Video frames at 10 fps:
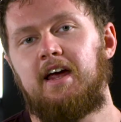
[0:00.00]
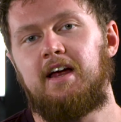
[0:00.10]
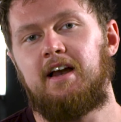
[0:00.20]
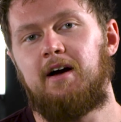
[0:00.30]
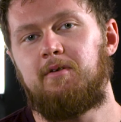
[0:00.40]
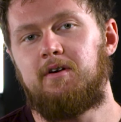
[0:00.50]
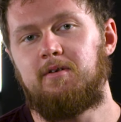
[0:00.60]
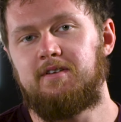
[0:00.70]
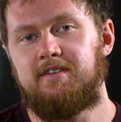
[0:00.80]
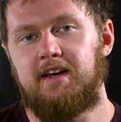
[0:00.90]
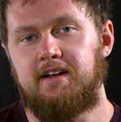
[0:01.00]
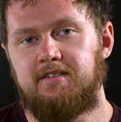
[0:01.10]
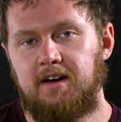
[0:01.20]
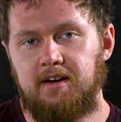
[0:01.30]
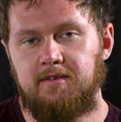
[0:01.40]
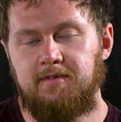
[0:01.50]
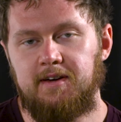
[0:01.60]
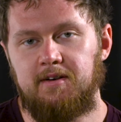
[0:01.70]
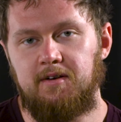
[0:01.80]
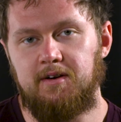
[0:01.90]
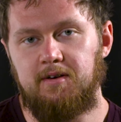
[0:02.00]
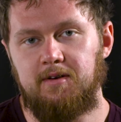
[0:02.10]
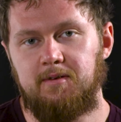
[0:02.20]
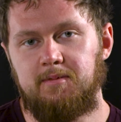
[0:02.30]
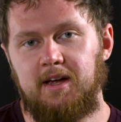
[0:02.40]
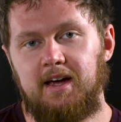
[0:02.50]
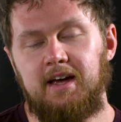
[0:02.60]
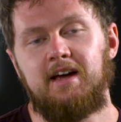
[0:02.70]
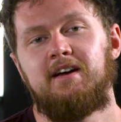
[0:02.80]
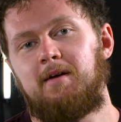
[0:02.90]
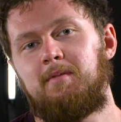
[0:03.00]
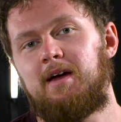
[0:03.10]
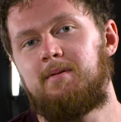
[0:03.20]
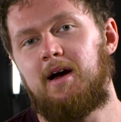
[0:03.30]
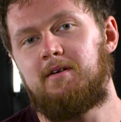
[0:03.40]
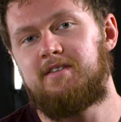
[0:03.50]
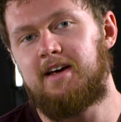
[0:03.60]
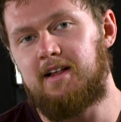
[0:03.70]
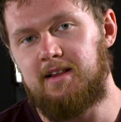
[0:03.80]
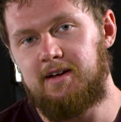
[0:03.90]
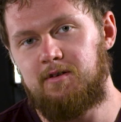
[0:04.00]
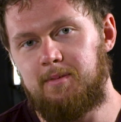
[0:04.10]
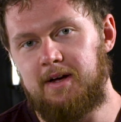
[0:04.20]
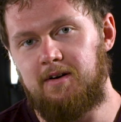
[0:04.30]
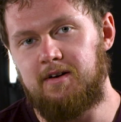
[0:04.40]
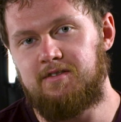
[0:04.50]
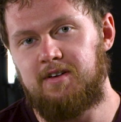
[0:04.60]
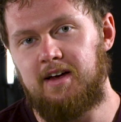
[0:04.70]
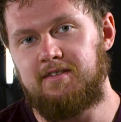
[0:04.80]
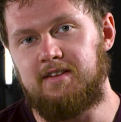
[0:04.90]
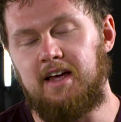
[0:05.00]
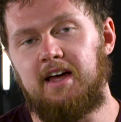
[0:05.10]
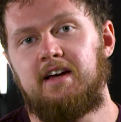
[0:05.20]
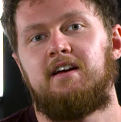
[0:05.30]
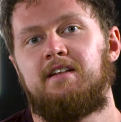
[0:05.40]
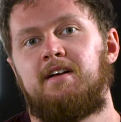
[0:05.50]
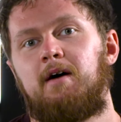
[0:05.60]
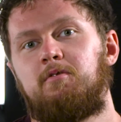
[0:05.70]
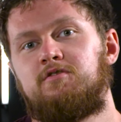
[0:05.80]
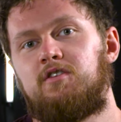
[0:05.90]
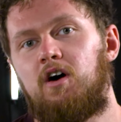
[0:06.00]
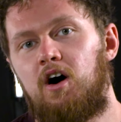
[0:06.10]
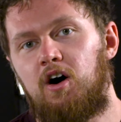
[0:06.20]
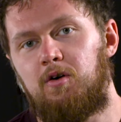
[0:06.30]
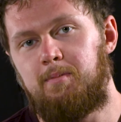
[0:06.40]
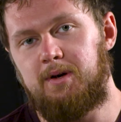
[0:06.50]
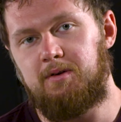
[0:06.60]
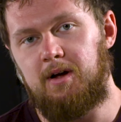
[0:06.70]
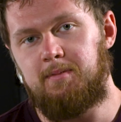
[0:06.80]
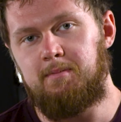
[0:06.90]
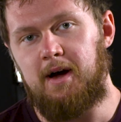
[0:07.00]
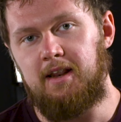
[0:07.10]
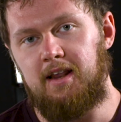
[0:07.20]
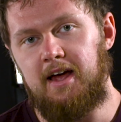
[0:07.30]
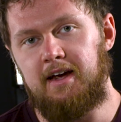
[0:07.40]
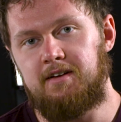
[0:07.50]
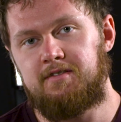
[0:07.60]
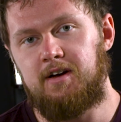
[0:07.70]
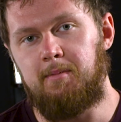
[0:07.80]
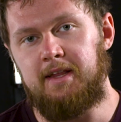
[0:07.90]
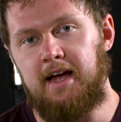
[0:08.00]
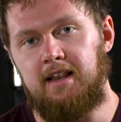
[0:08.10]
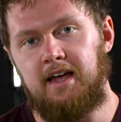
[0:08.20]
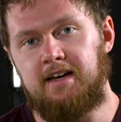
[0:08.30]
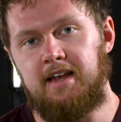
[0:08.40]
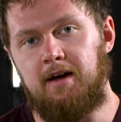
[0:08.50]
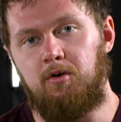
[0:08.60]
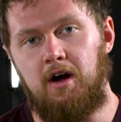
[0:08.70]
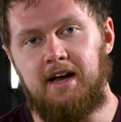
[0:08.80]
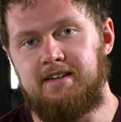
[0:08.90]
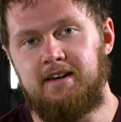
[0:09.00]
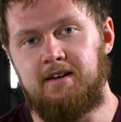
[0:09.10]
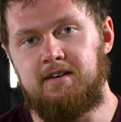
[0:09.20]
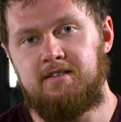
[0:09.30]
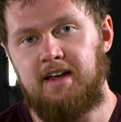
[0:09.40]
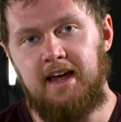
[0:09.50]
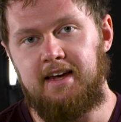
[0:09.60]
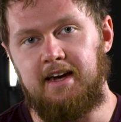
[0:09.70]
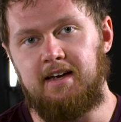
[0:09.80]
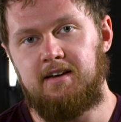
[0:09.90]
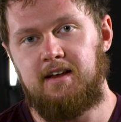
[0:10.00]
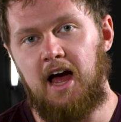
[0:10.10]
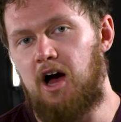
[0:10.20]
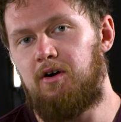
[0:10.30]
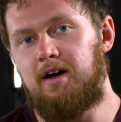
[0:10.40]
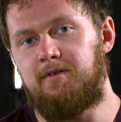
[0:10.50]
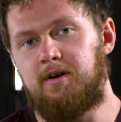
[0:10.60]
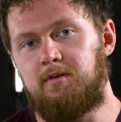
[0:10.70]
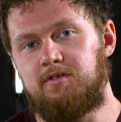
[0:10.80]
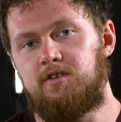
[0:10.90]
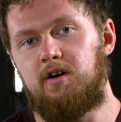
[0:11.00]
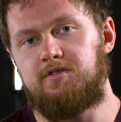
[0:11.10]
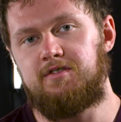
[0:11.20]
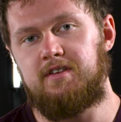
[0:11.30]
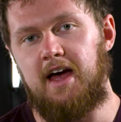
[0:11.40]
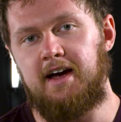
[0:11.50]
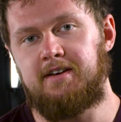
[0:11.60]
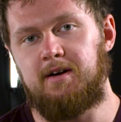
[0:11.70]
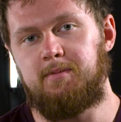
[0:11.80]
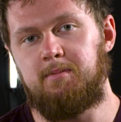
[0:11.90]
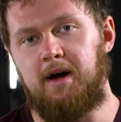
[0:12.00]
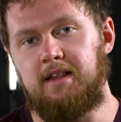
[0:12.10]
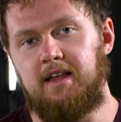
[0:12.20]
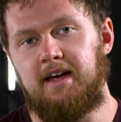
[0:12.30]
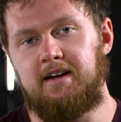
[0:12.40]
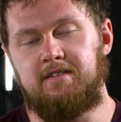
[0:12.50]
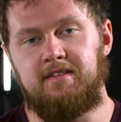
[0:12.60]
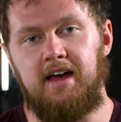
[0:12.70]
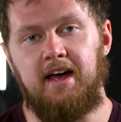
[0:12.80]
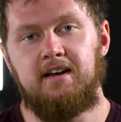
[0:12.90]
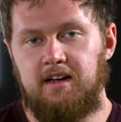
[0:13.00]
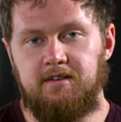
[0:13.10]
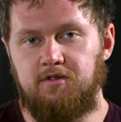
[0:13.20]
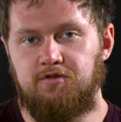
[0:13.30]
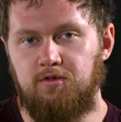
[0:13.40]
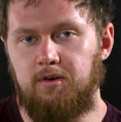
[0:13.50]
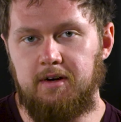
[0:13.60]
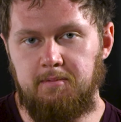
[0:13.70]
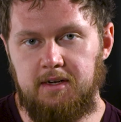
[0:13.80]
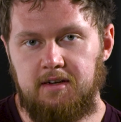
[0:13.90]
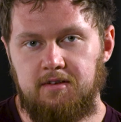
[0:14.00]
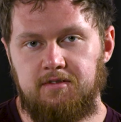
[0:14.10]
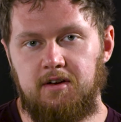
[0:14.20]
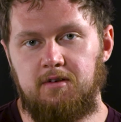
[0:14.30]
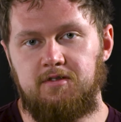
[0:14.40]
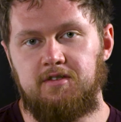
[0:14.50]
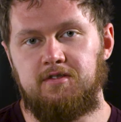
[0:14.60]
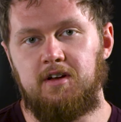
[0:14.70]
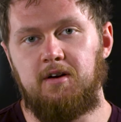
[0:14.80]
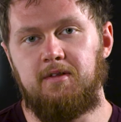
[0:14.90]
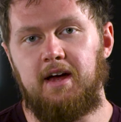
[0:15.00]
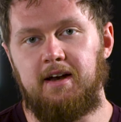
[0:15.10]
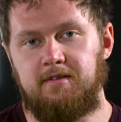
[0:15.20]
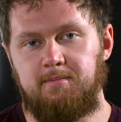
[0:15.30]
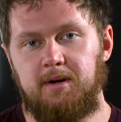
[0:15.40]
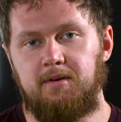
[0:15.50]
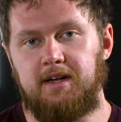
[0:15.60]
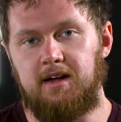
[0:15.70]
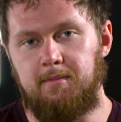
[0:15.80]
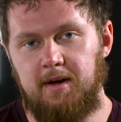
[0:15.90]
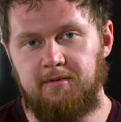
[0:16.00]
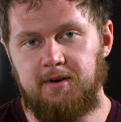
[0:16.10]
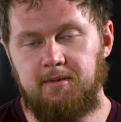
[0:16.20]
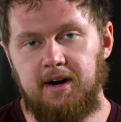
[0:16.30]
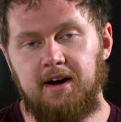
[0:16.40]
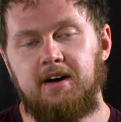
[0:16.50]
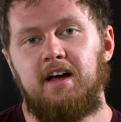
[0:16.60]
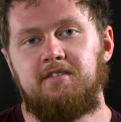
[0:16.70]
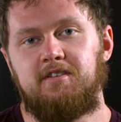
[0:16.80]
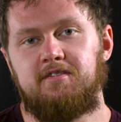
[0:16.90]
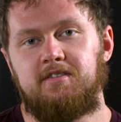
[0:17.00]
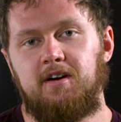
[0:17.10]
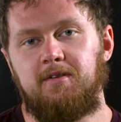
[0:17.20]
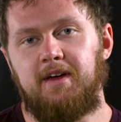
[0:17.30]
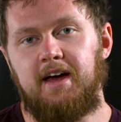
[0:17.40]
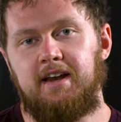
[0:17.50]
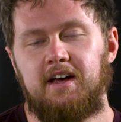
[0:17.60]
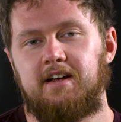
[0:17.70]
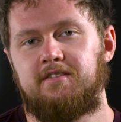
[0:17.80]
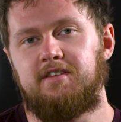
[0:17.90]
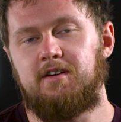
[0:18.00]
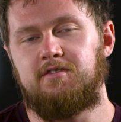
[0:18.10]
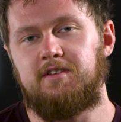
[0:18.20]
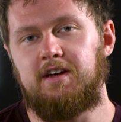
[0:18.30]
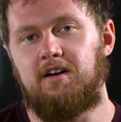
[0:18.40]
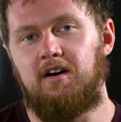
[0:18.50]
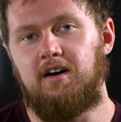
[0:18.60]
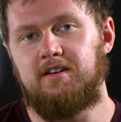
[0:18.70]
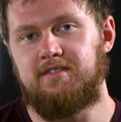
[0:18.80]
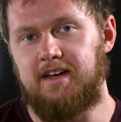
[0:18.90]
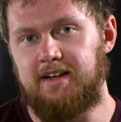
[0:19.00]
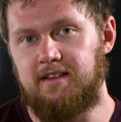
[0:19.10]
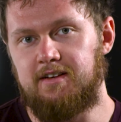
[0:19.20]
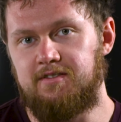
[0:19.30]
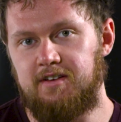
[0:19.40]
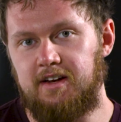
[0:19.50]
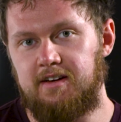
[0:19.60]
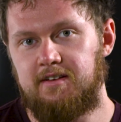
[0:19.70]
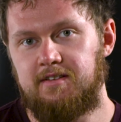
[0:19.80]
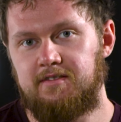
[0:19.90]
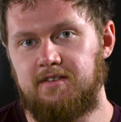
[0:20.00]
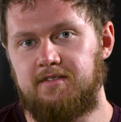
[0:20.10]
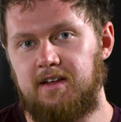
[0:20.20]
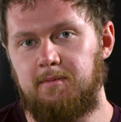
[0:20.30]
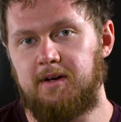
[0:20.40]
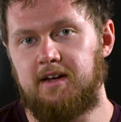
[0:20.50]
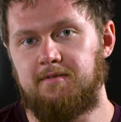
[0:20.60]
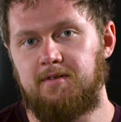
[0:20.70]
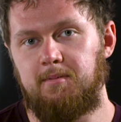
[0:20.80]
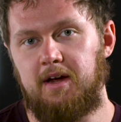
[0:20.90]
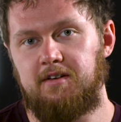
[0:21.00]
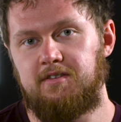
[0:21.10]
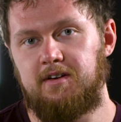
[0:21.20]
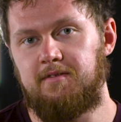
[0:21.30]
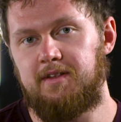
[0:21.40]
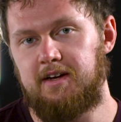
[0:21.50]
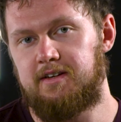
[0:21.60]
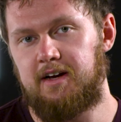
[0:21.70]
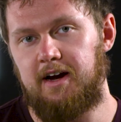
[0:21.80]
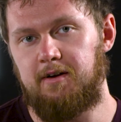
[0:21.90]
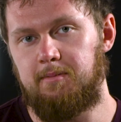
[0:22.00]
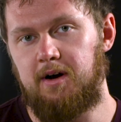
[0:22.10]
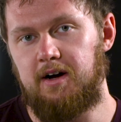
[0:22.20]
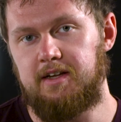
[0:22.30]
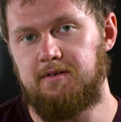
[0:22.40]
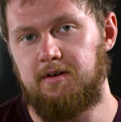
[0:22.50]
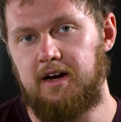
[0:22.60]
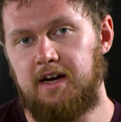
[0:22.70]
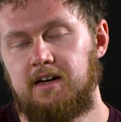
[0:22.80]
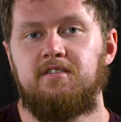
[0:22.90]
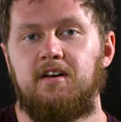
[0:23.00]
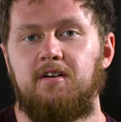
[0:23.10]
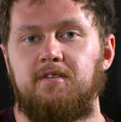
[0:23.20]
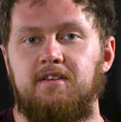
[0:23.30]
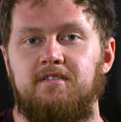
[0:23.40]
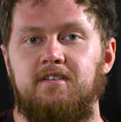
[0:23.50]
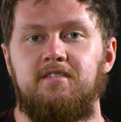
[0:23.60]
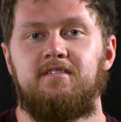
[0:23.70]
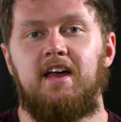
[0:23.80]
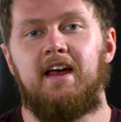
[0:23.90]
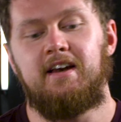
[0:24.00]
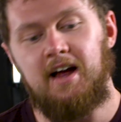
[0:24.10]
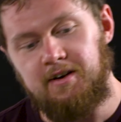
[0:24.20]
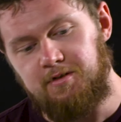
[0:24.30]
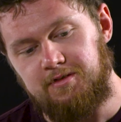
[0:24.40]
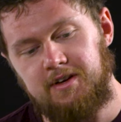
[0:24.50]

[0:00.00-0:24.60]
And I would always take a ton of it on arm day. And maybe I would take a little bit on chest day. And I was all built up in my legs coming that leg day where I didn't take it. However, it was all stacked up in my legs that it destroyed me. So just know that it's building up everywhere, and just know that it could seriously cause like legit systemic inflammation of the entire body, right? So this is a natural